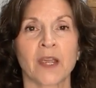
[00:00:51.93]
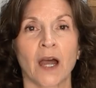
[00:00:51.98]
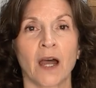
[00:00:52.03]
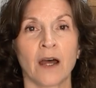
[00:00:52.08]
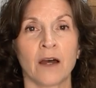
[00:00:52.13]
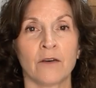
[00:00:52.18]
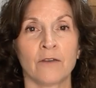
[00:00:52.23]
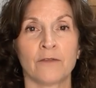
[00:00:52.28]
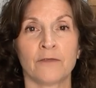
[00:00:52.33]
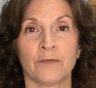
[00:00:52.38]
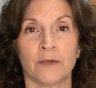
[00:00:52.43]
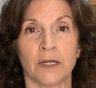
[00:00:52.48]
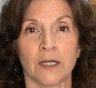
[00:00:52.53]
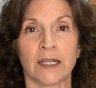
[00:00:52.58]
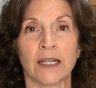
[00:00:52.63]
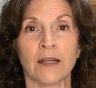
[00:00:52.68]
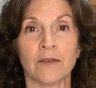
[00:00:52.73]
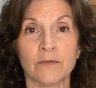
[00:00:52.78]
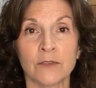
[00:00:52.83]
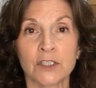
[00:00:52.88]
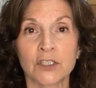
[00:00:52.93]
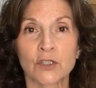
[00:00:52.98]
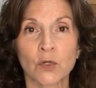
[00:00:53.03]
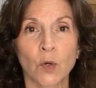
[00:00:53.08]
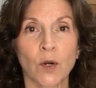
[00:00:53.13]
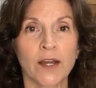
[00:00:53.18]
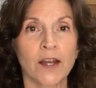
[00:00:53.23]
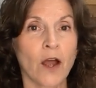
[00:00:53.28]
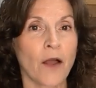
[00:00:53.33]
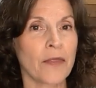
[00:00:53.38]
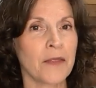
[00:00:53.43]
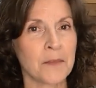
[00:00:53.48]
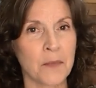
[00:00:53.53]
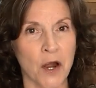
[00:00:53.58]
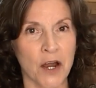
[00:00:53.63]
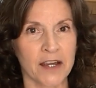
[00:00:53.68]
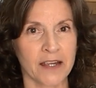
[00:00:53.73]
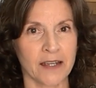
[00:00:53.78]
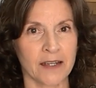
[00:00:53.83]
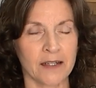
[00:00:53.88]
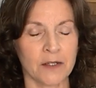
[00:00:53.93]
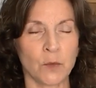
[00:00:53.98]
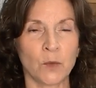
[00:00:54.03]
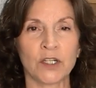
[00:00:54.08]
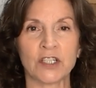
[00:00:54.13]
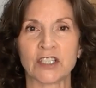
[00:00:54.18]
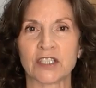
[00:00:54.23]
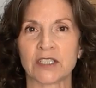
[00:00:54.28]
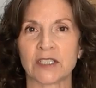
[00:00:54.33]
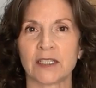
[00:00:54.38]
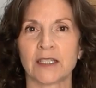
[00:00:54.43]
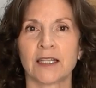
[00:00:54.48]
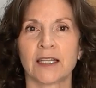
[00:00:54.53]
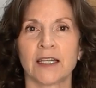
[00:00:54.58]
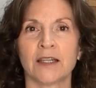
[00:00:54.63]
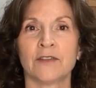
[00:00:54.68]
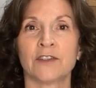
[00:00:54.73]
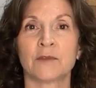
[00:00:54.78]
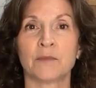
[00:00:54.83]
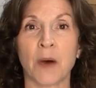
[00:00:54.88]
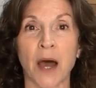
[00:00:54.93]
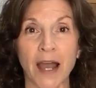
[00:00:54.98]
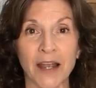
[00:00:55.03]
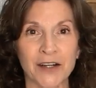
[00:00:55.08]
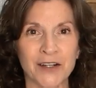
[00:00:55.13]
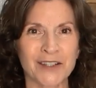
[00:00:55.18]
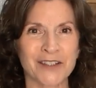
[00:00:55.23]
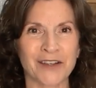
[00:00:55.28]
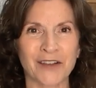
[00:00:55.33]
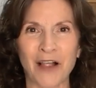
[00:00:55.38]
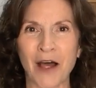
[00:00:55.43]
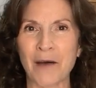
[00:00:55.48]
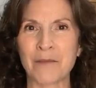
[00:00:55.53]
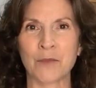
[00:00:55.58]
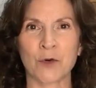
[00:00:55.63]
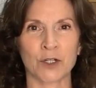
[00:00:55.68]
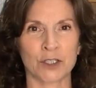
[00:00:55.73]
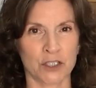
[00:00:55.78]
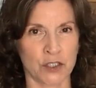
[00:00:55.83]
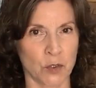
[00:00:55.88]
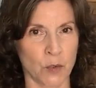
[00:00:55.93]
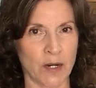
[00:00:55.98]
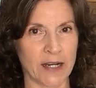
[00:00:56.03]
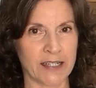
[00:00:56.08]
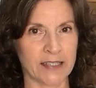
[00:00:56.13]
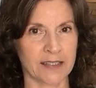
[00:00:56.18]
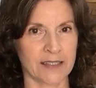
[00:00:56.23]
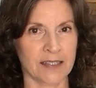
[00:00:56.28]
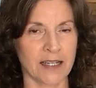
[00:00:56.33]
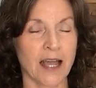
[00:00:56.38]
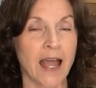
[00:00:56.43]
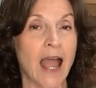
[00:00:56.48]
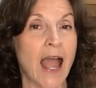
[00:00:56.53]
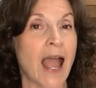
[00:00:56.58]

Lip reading: of inventory on the market, which gives buyers a lot more choice.